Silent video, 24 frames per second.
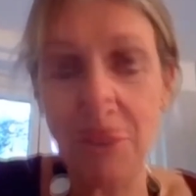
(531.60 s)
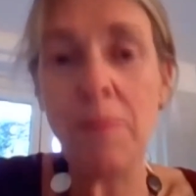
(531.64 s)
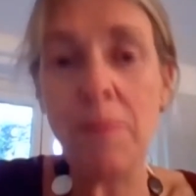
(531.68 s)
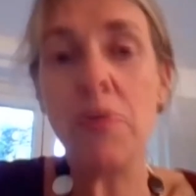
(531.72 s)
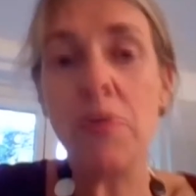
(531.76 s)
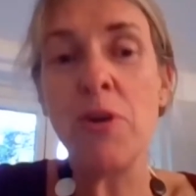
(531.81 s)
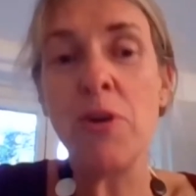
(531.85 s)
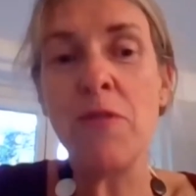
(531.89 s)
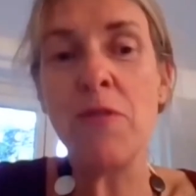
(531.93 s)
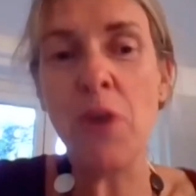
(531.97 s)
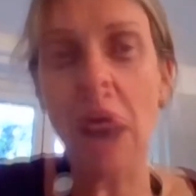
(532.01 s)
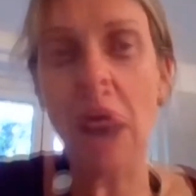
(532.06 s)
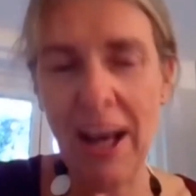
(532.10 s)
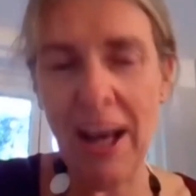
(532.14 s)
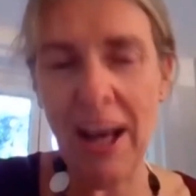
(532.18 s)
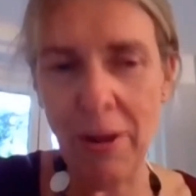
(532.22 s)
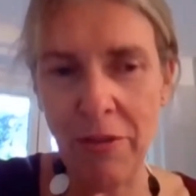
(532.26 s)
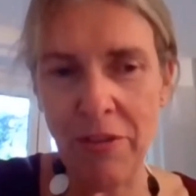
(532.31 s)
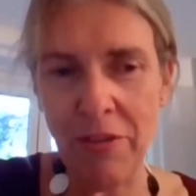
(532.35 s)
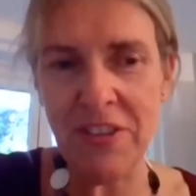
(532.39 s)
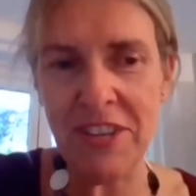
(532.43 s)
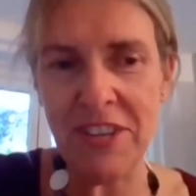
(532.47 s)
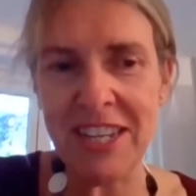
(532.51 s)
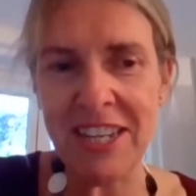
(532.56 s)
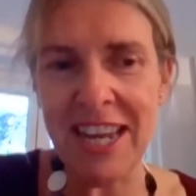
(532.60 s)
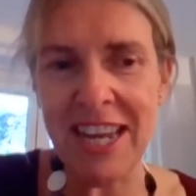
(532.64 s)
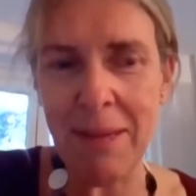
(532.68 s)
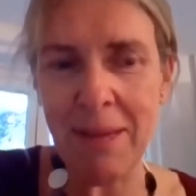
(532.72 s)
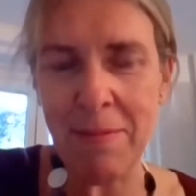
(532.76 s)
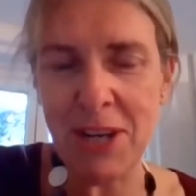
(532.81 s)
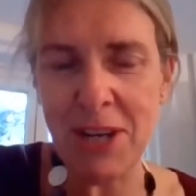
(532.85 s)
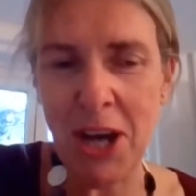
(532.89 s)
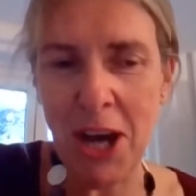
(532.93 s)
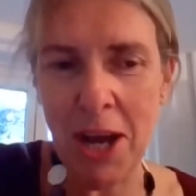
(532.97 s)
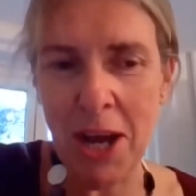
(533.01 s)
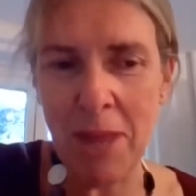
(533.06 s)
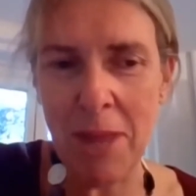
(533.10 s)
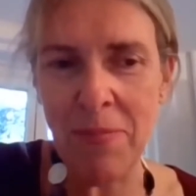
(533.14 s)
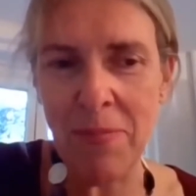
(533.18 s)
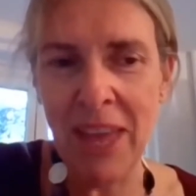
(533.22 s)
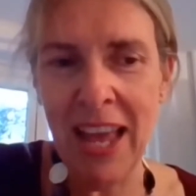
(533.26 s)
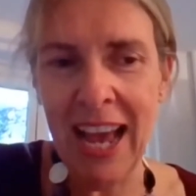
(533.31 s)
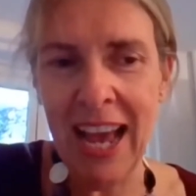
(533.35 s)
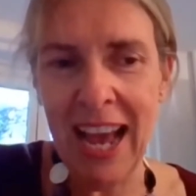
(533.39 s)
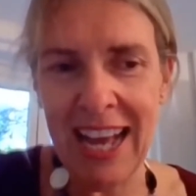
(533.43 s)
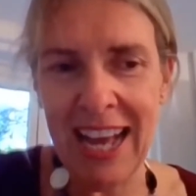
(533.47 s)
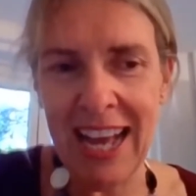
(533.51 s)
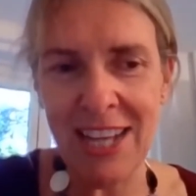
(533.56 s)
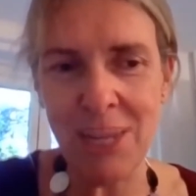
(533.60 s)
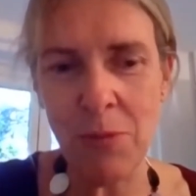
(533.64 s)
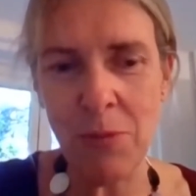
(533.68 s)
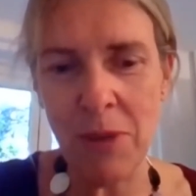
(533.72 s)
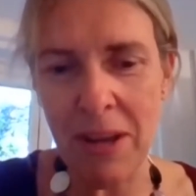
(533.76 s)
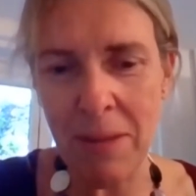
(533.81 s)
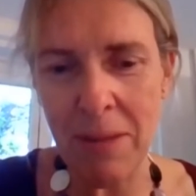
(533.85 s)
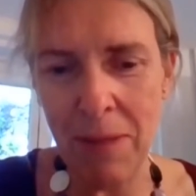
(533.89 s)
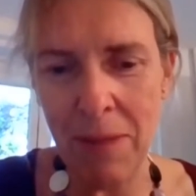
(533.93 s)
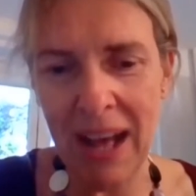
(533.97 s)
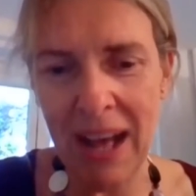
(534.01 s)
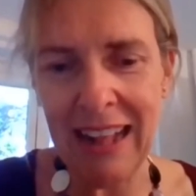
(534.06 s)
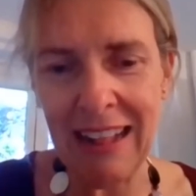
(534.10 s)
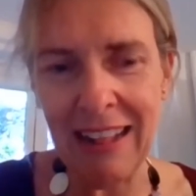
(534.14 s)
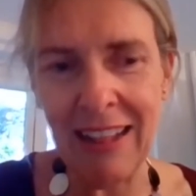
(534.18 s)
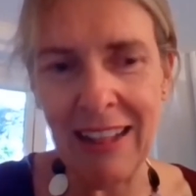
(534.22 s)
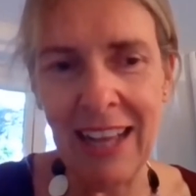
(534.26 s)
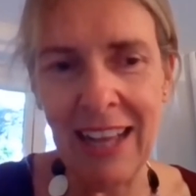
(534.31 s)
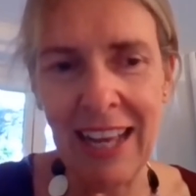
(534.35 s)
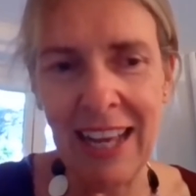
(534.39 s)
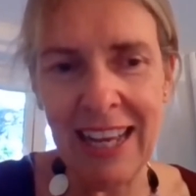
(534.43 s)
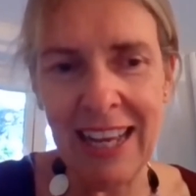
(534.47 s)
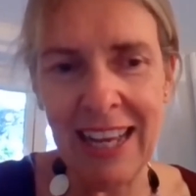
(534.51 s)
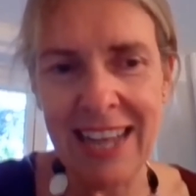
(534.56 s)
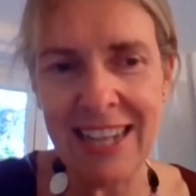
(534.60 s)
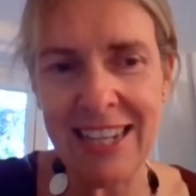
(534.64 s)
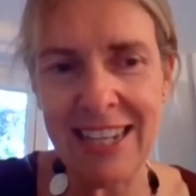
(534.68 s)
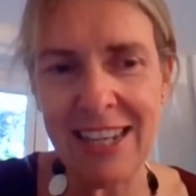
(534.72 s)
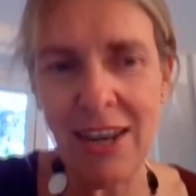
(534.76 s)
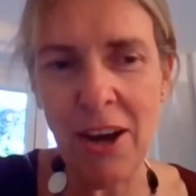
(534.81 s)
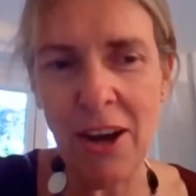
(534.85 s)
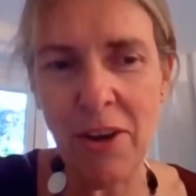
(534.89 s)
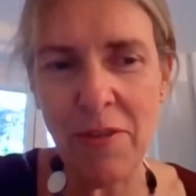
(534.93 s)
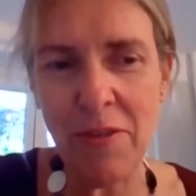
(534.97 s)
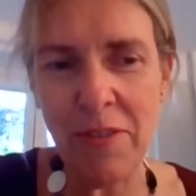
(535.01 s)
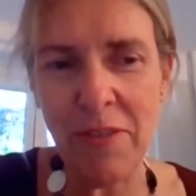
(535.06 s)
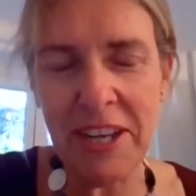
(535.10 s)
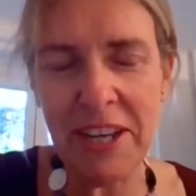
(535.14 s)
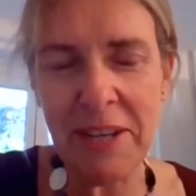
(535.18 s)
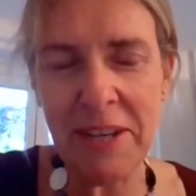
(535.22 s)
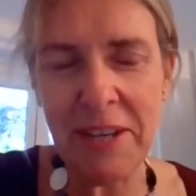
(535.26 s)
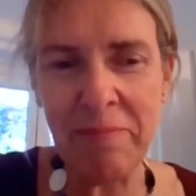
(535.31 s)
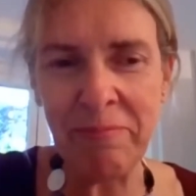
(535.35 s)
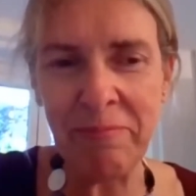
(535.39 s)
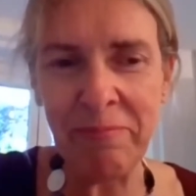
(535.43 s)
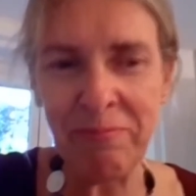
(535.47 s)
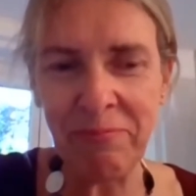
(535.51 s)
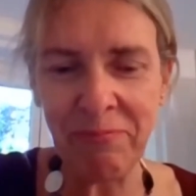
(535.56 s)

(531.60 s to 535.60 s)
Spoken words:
improve your health at the same time as we battle against COVID.